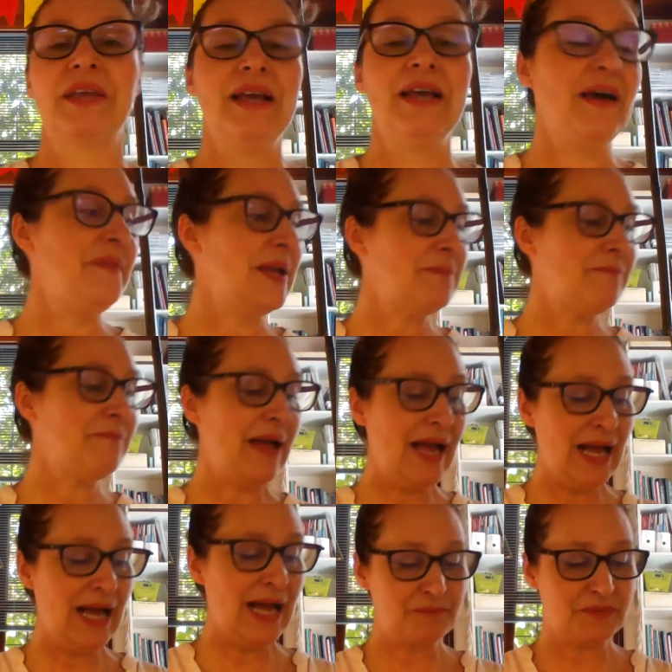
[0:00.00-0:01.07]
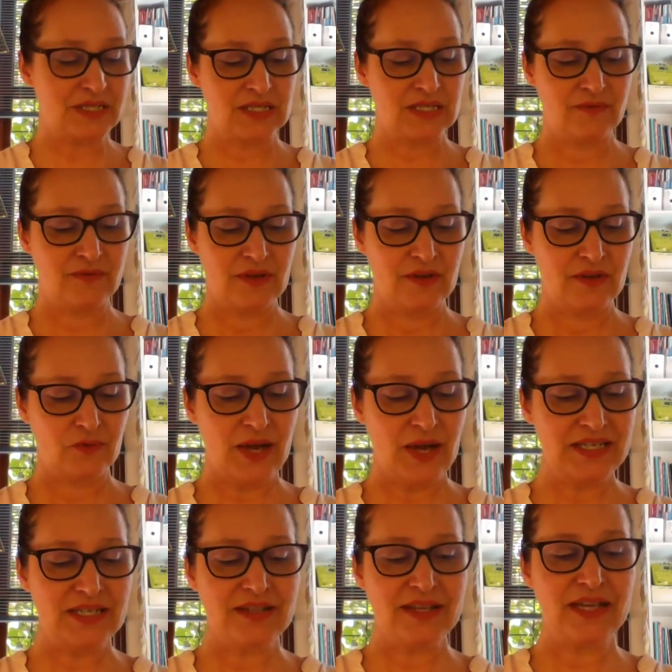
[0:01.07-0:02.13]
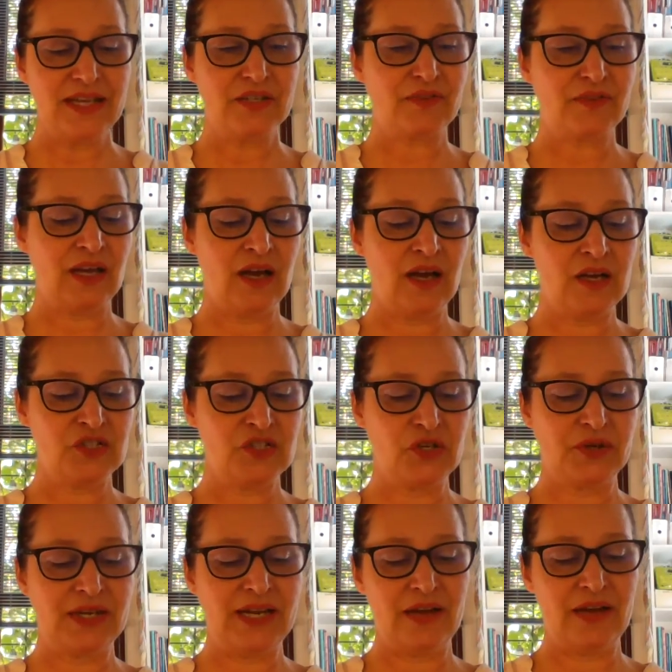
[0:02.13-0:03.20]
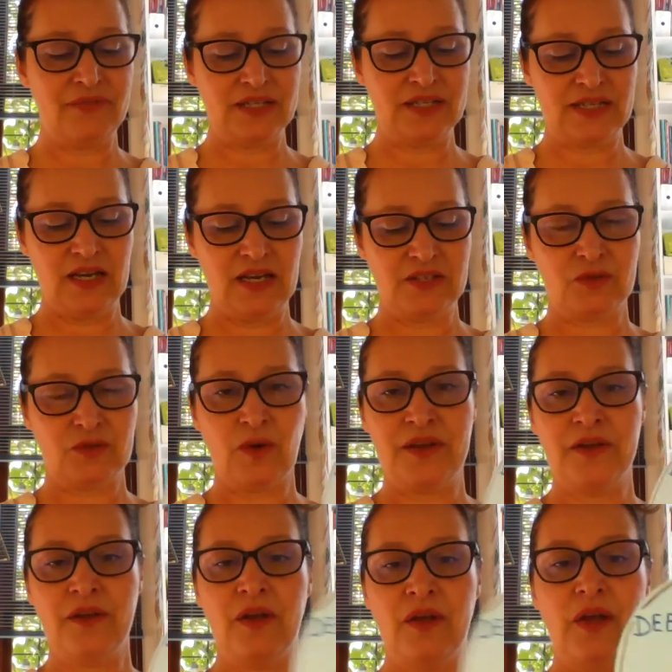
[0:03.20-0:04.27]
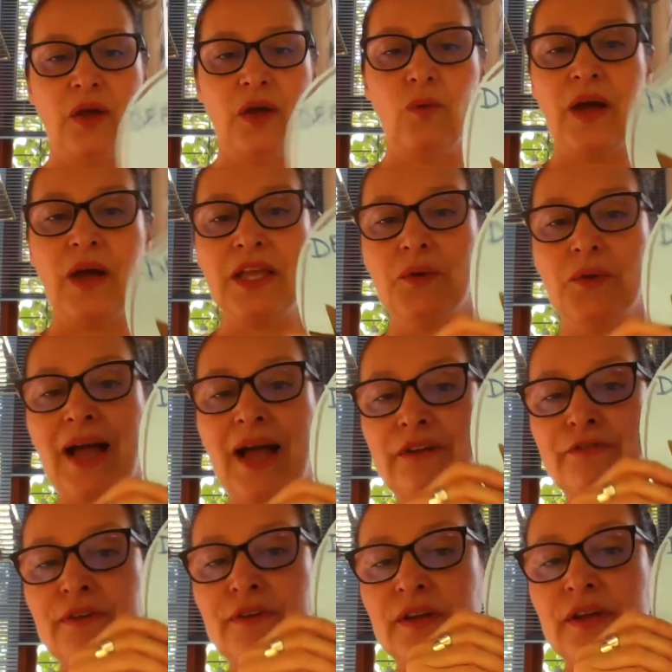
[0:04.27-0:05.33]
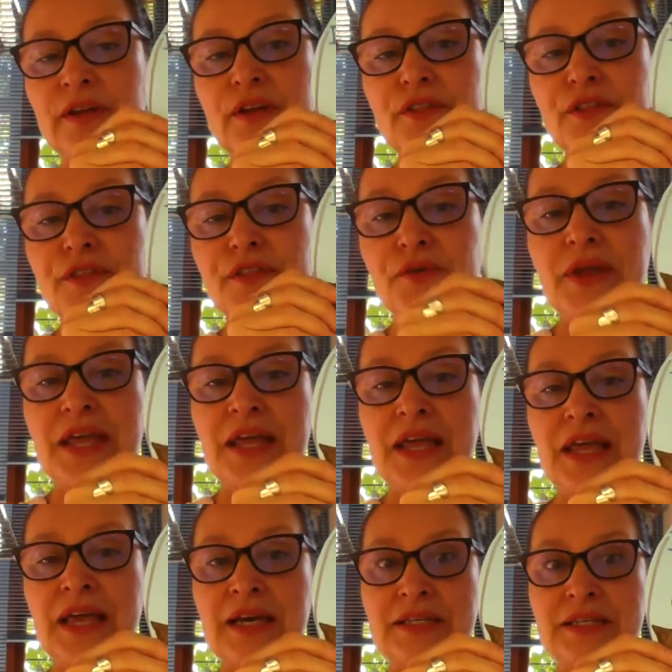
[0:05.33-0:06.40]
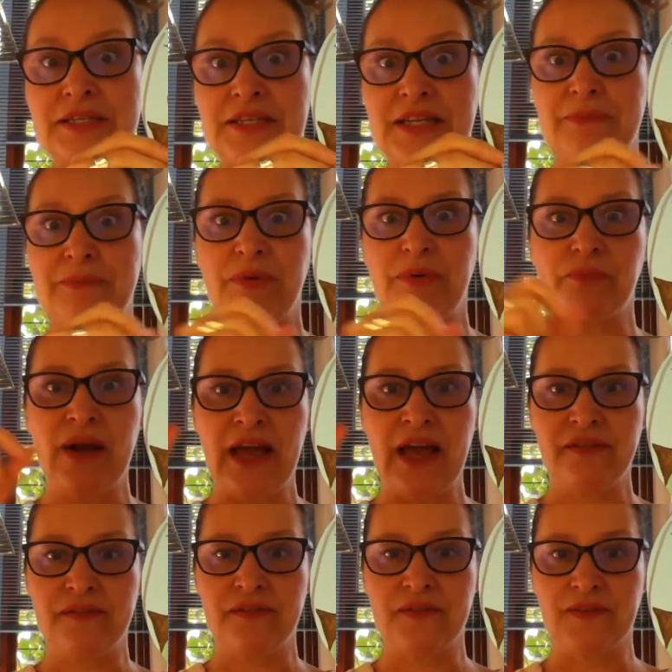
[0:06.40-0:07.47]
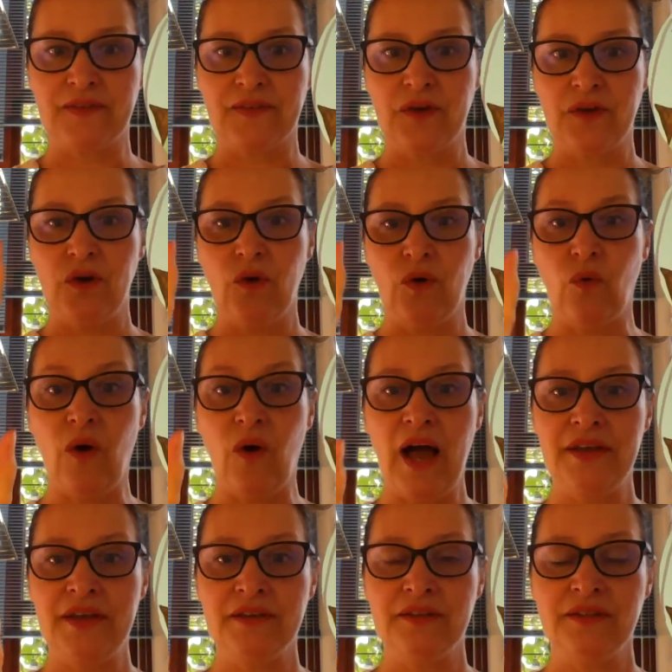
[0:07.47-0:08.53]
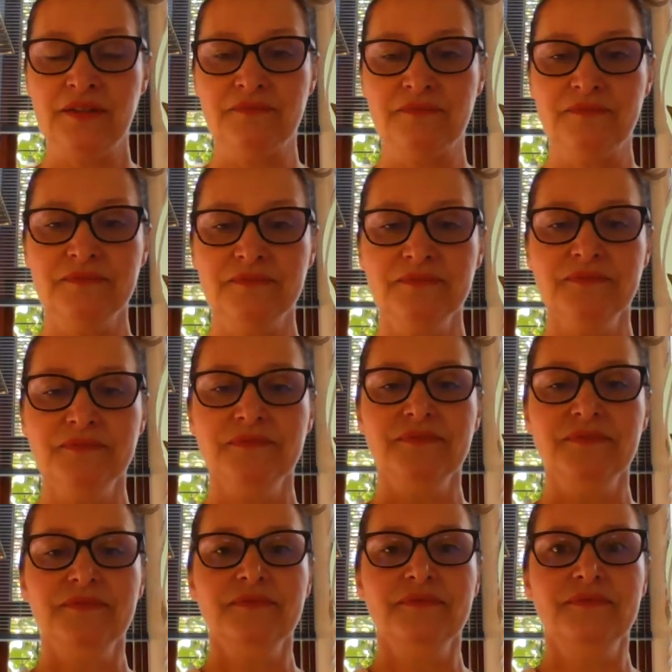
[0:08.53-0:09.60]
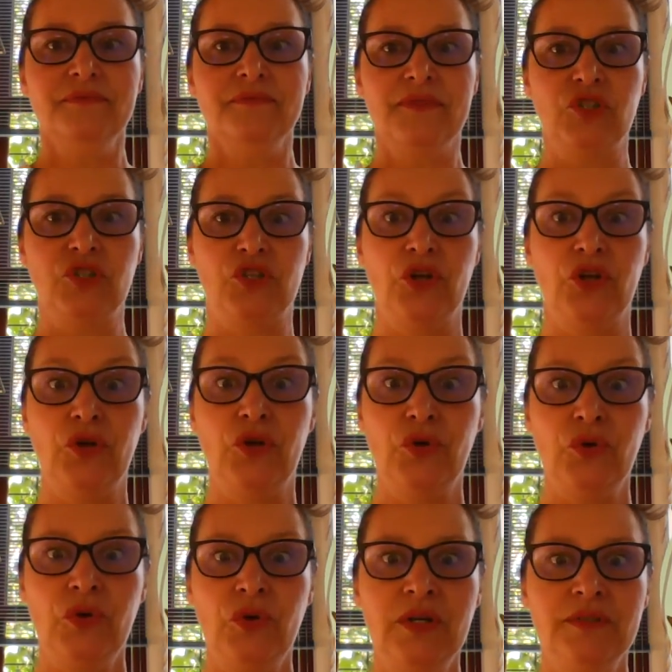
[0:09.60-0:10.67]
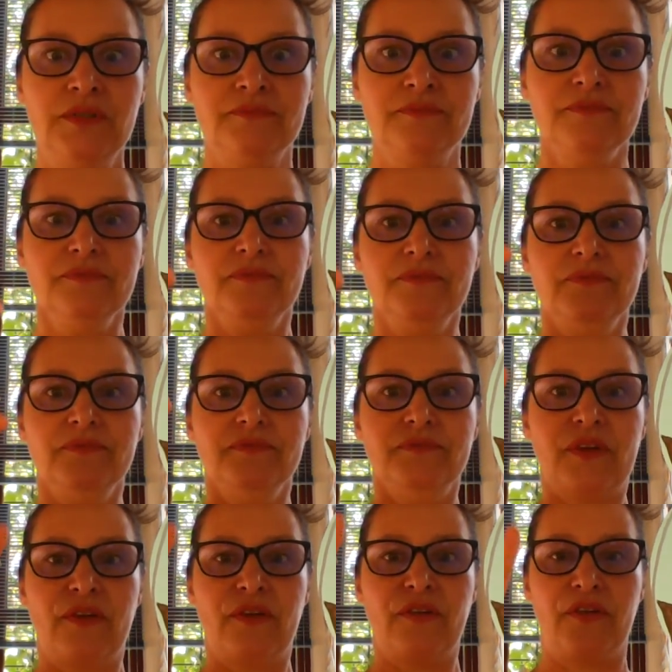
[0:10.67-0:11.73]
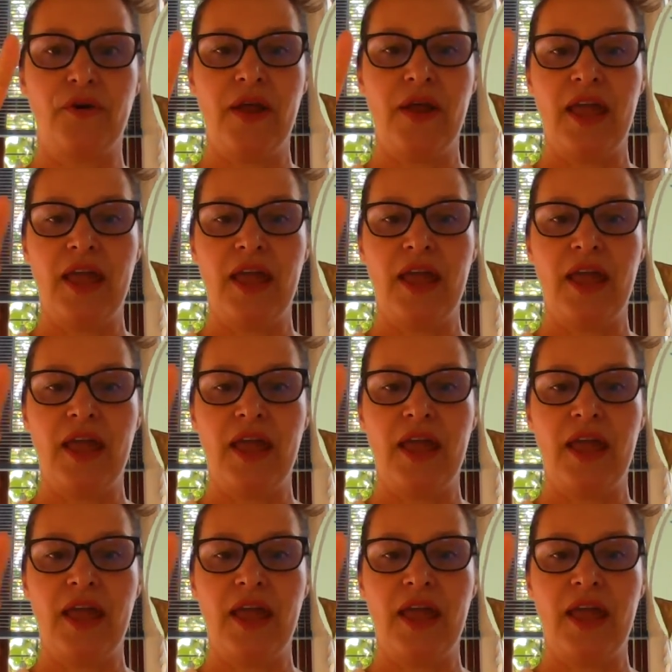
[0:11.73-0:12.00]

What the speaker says: And then perhaps right at the end of class you can have this last one where you have 3 deep breaths. 1, 2, 3.